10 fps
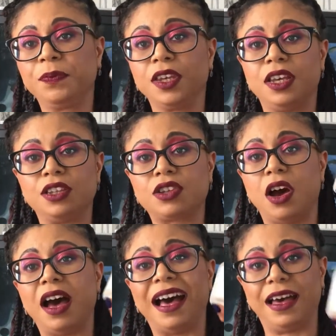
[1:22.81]
it's
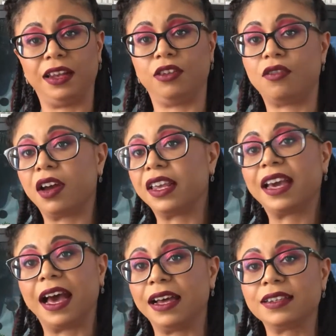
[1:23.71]
got hyaluronic
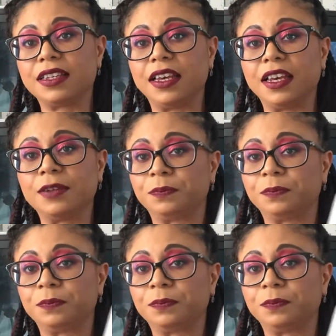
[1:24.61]
acid,